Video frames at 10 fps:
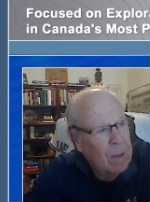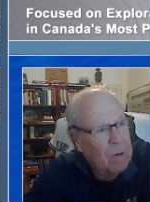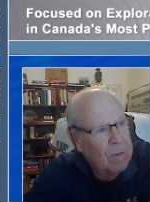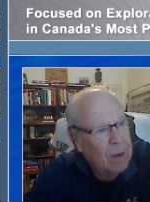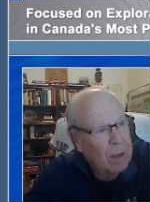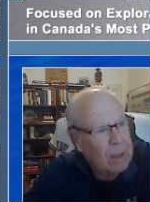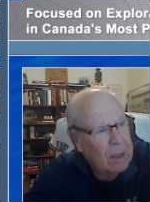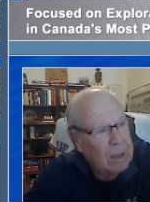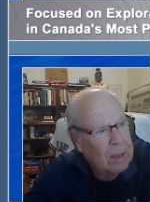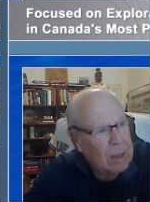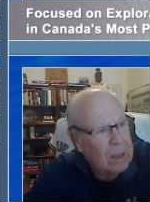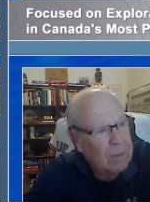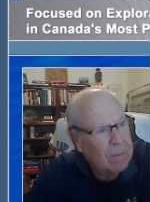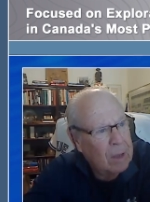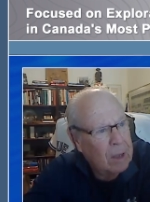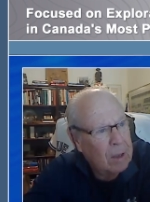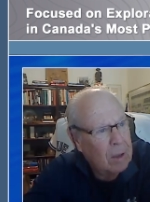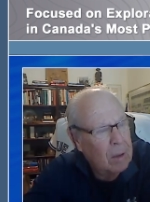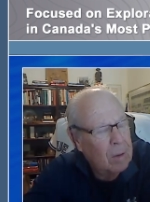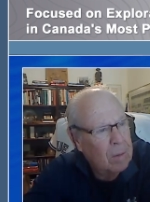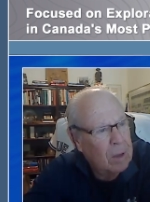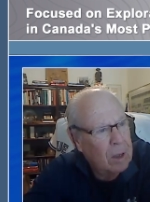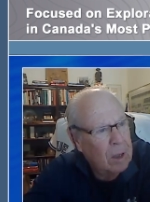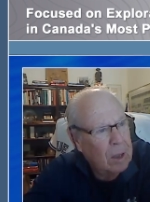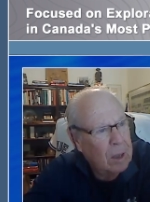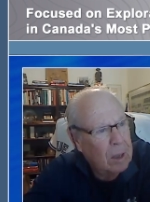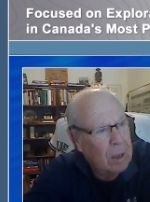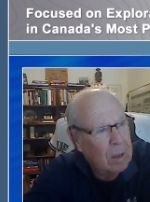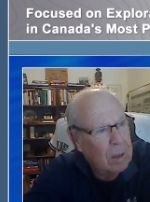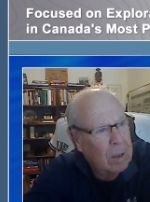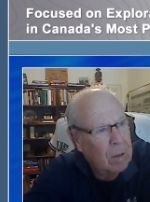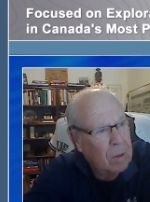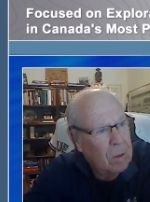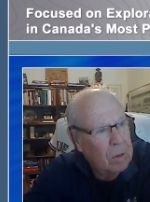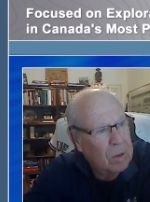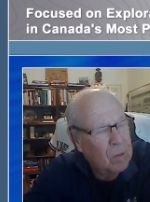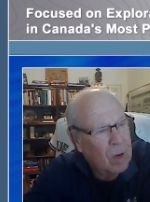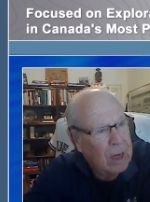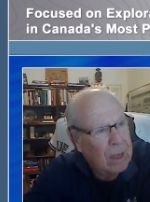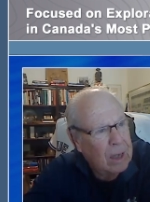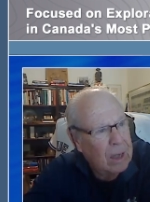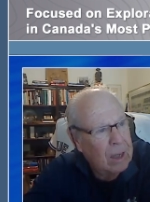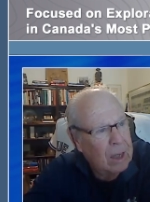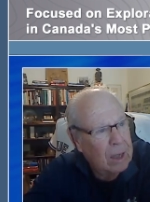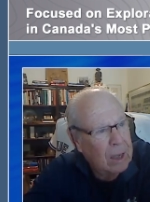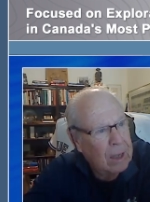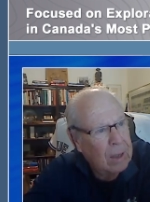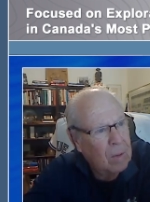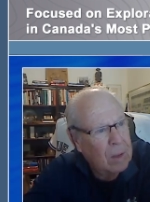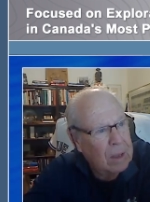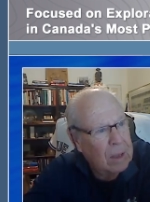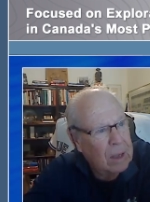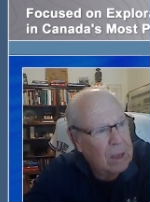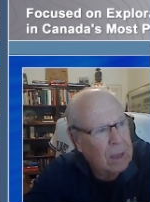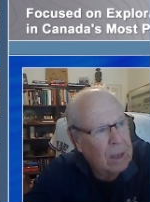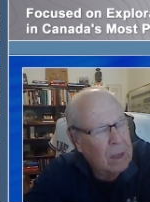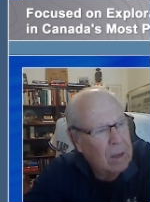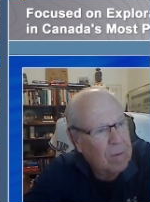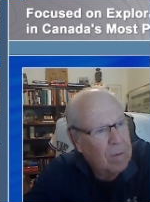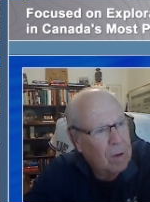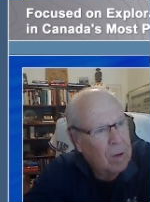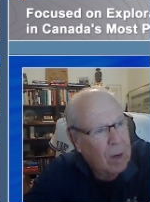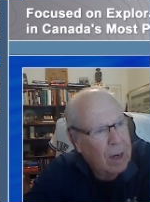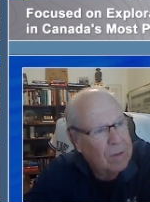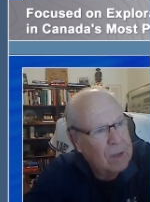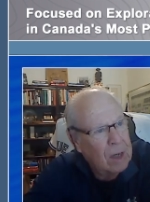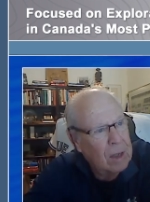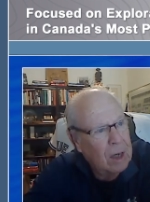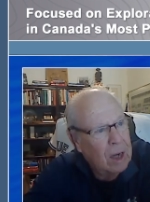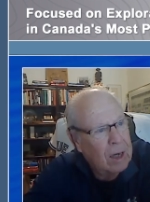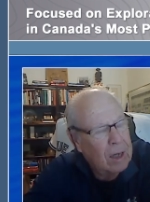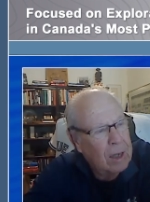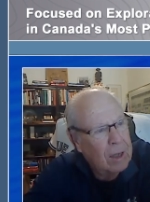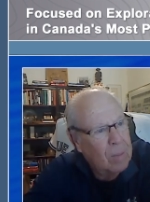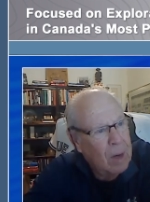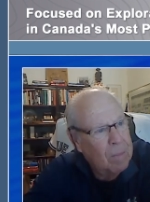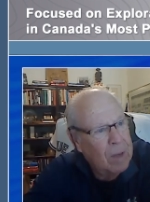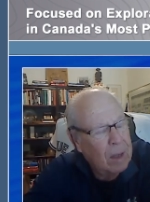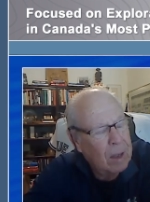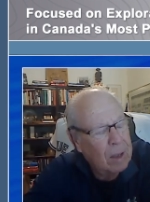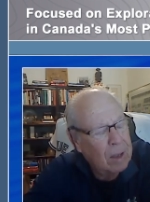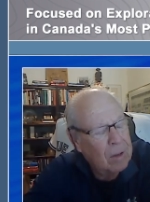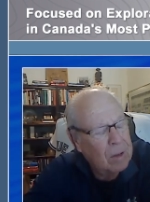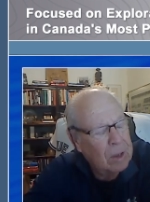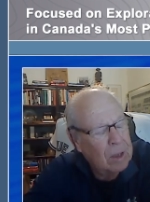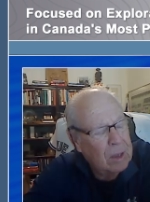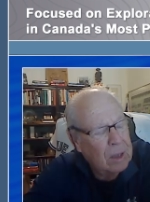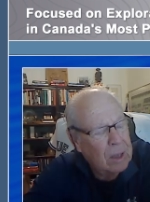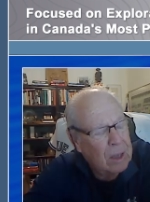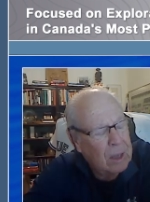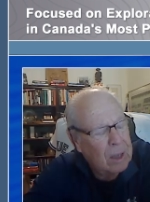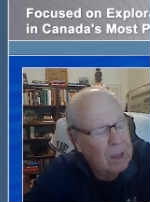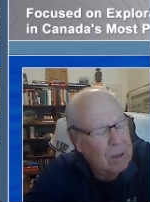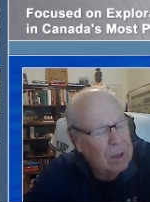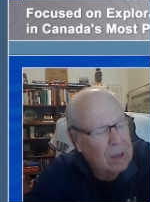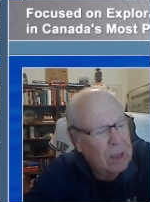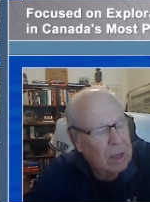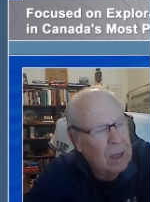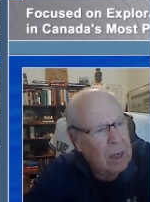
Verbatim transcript: we felt that uh, if they the uh, the holes ran anything like what the photographs indicated, that there might be an interested uh, an interesting